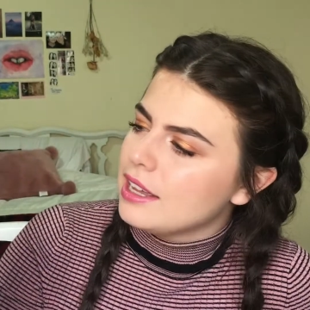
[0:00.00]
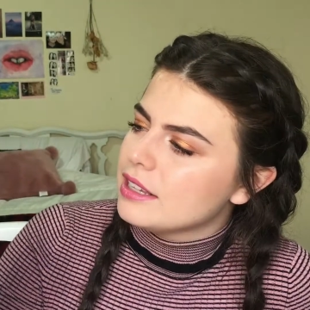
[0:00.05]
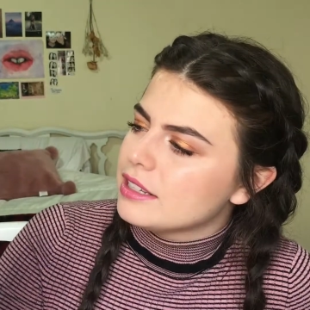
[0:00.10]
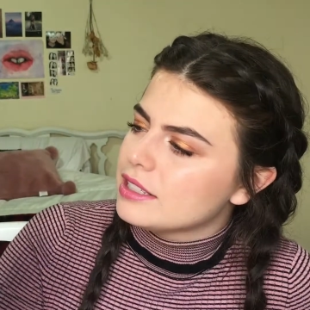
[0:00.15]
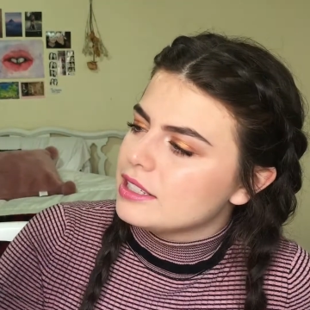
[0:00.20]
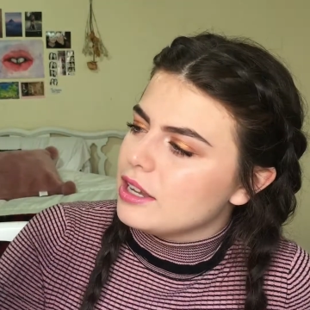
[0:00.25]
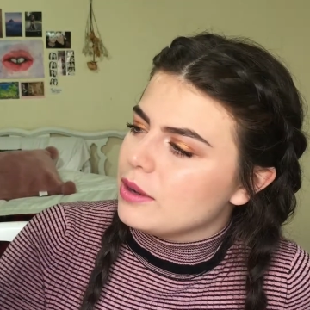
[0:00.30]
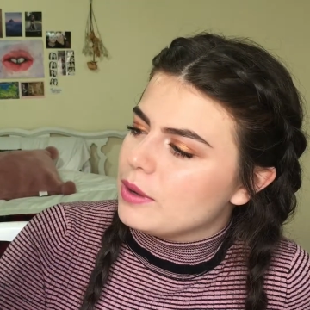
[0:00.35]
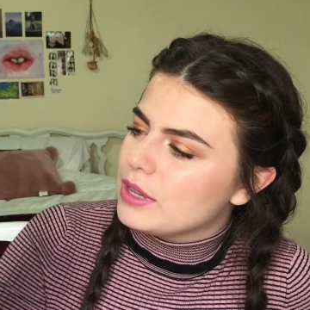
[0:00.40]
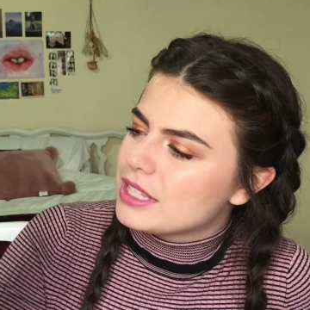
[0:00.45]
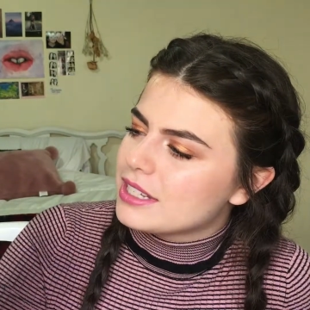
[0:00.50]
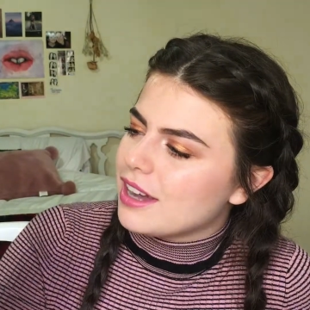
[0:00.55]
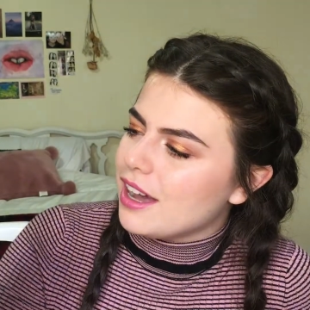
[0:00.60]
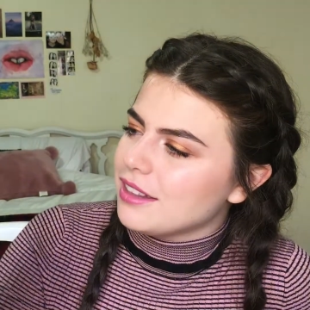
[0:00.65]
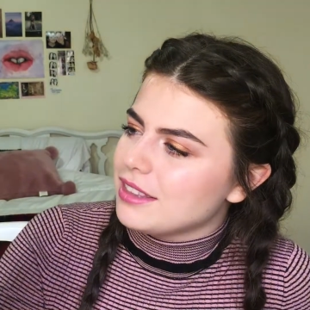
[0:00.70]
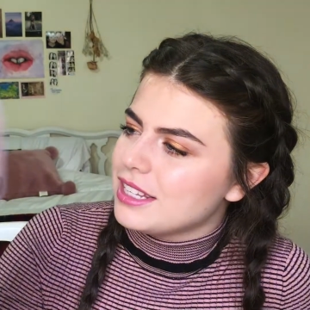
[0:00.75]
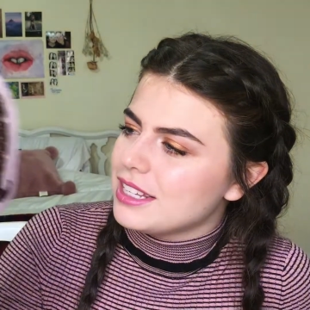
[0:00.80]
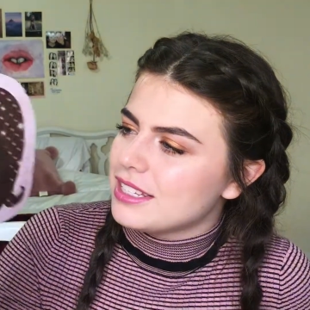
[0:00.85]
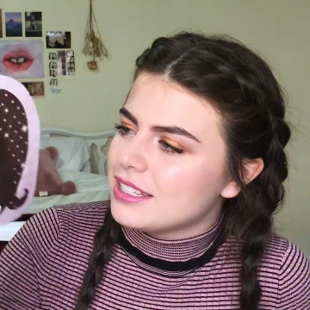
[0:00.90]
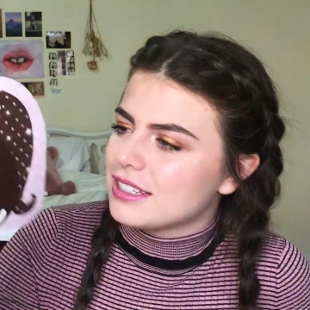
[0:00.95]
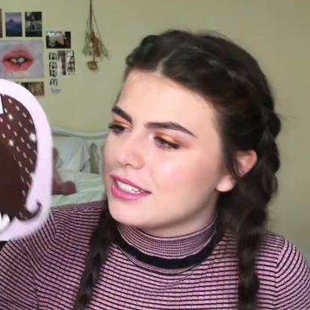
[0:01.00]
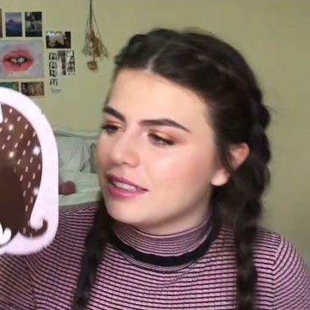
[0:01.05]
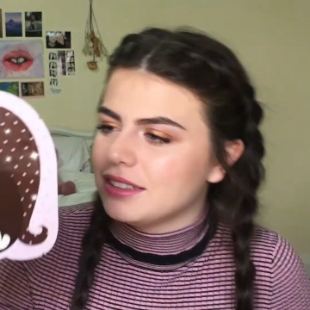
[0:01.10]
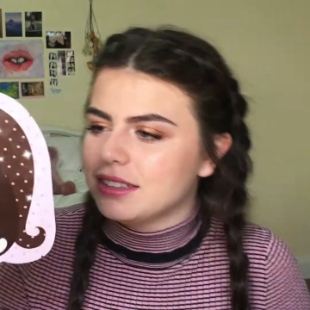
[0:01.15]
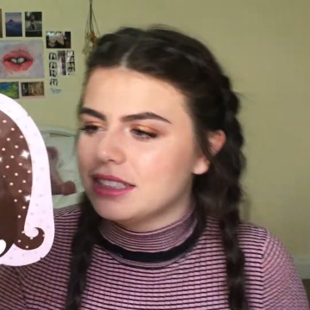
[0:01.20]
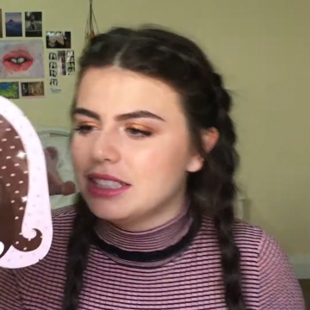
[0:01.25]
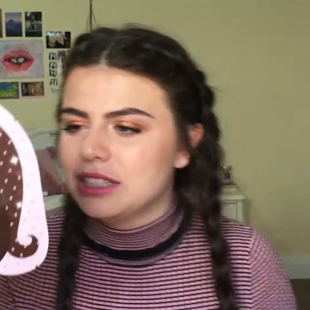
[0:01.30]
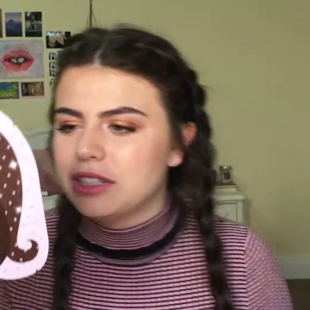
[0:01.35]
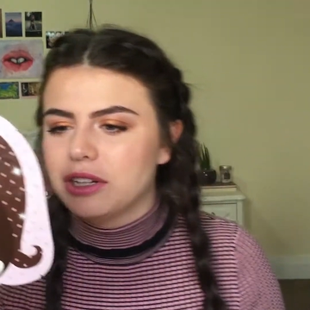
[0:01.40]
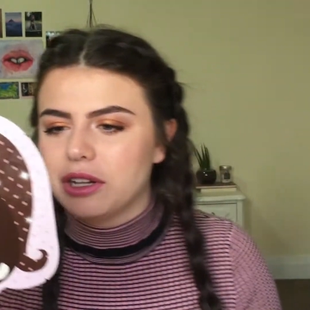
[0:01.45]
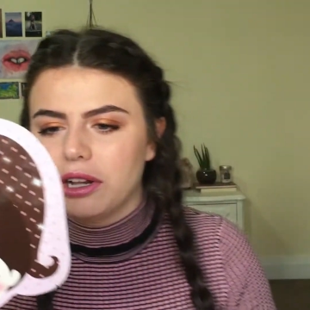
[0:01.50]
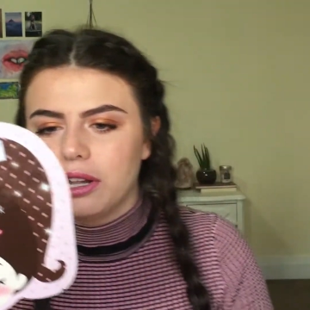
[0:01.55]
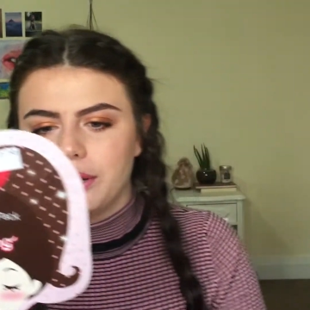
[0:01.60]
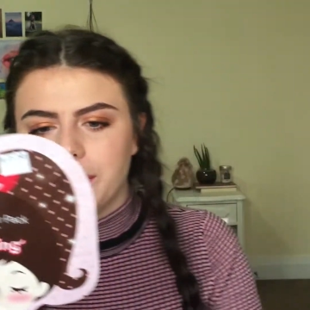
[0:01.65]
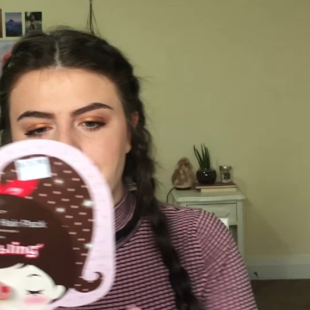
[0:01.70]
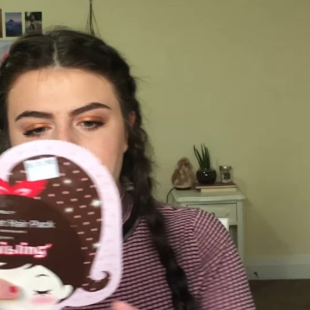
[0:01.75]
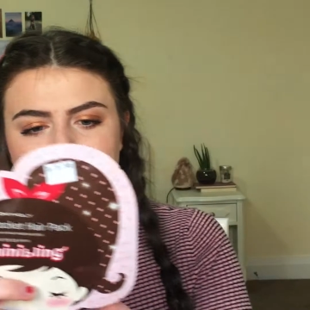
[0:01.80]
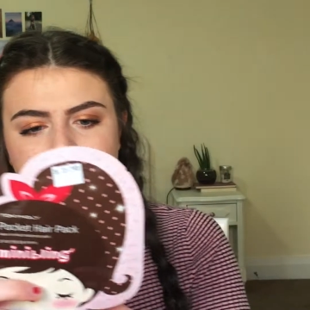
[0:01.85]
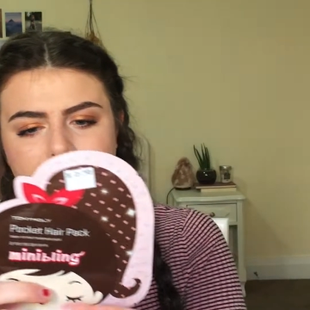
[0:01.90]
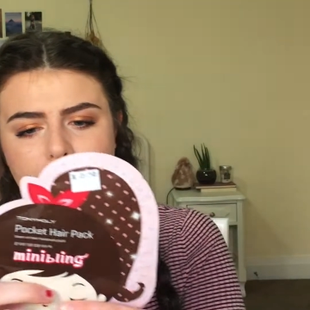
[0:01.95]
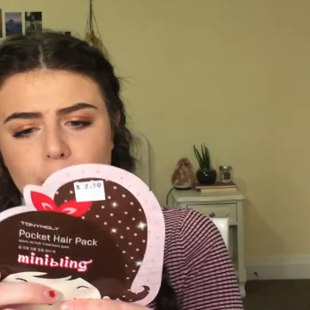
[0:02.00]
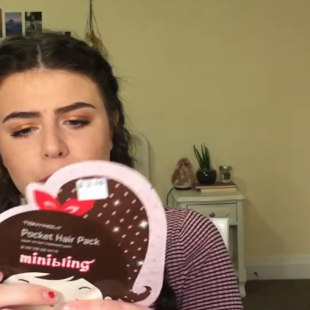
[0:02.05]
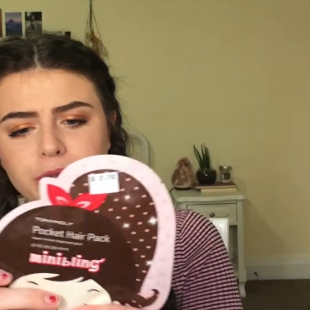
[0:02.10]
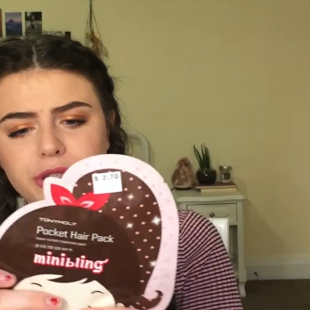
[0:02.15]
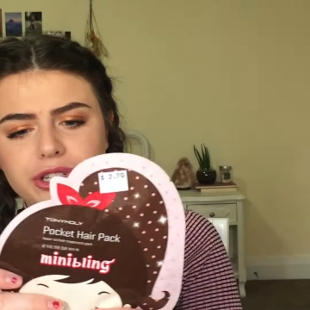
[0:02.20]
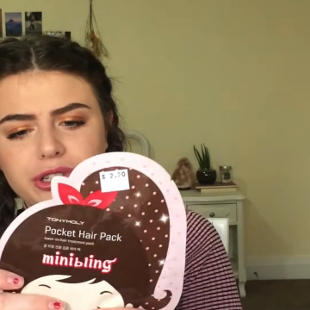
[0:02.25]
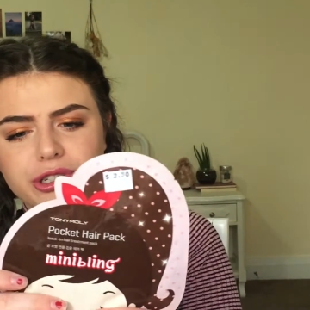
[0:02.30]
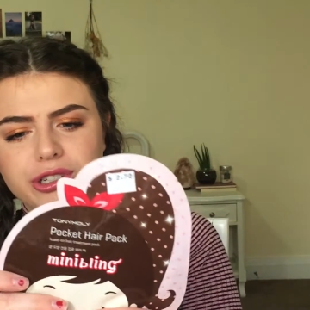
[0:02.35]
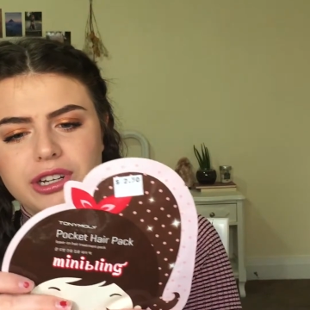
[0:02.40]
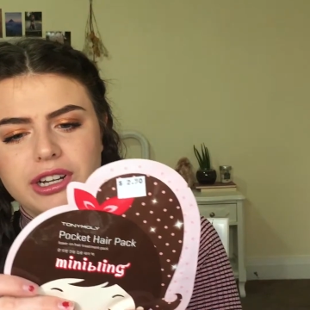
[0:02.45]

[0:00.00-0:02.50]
So it's got this little pouch